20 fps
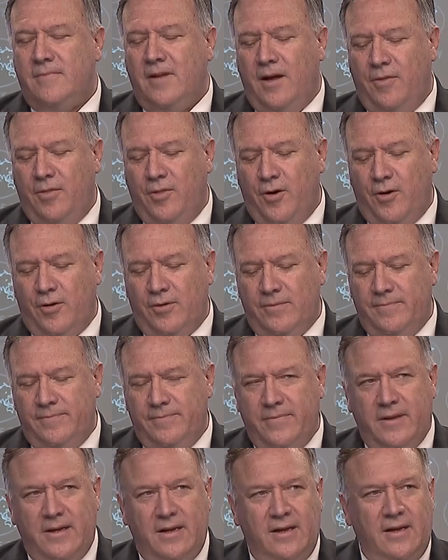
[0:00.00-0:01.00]
Third,
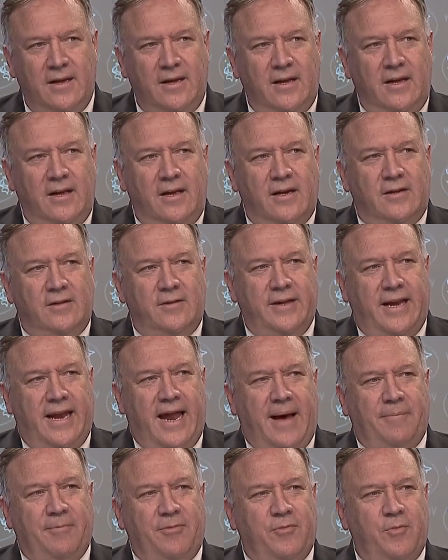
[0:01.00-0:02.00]
clean
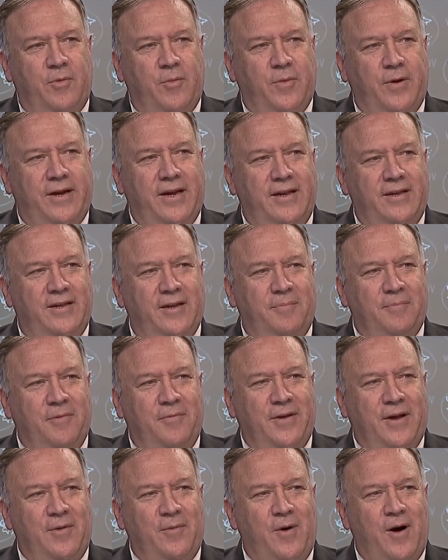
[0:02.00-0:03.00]
apps. We're working to
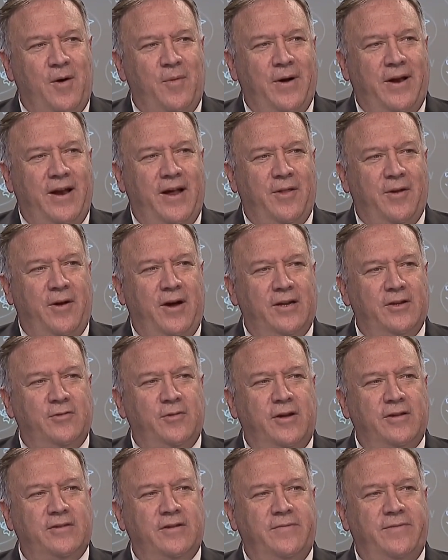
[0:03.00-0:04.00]
prevent Huawei and other
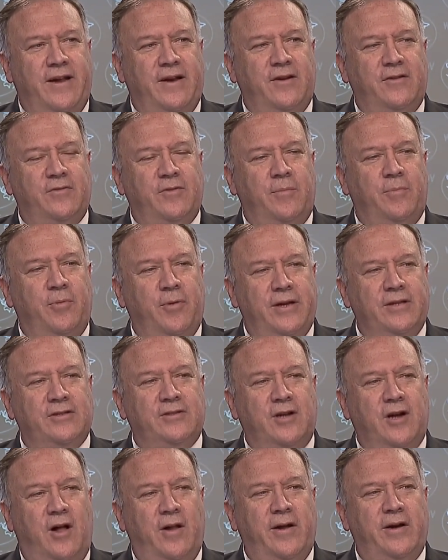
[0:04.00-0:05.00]
untrusted vendors from pre
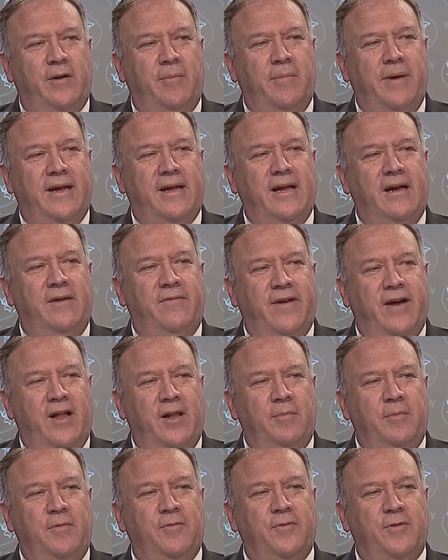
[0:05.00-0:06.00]
installing or making
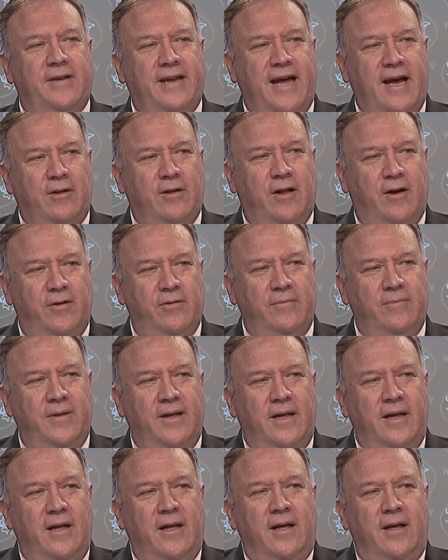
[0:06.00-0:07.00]
available for download
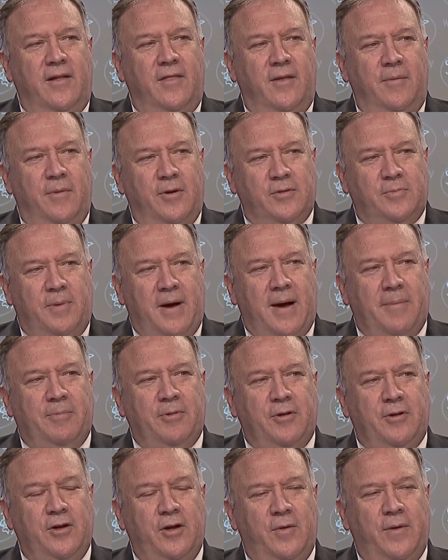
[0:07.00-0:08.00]
the most
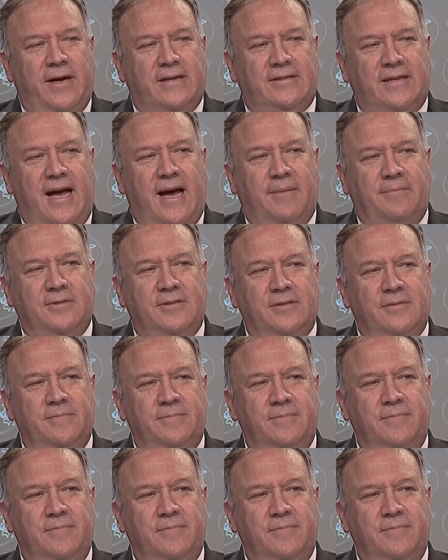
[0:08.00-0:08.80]
popular U.S. apps.